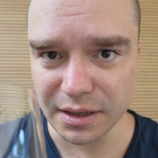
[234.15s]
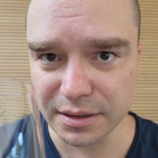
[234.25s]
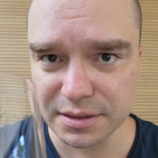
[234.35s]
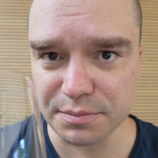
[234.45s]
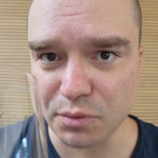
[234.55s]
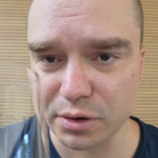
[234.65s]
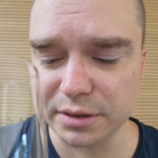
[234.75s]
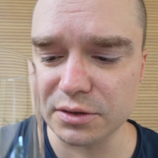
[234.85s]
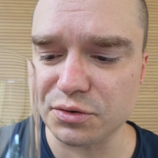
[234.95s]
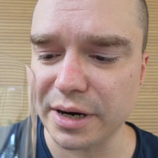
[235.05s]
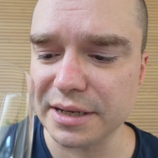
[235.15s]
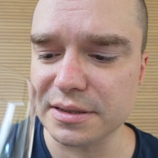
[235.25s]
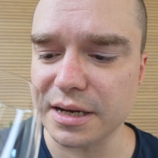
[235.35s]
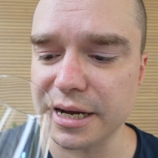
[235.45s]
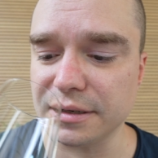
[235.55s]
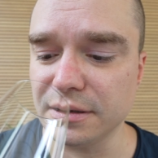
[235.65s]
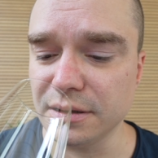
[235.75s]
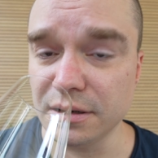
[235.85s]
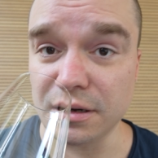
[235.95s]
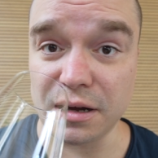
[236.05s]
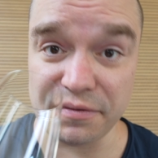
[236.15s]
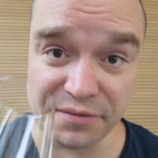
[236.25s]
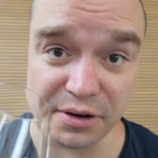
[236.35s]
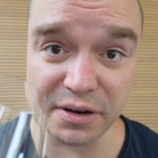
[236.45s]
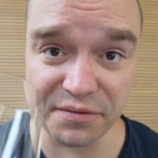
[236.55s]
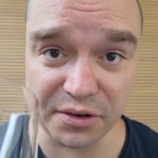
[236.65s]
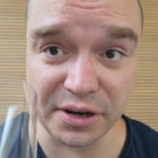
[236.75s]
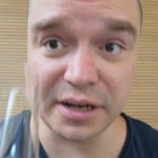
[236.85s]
It's more on the dry side. Very, very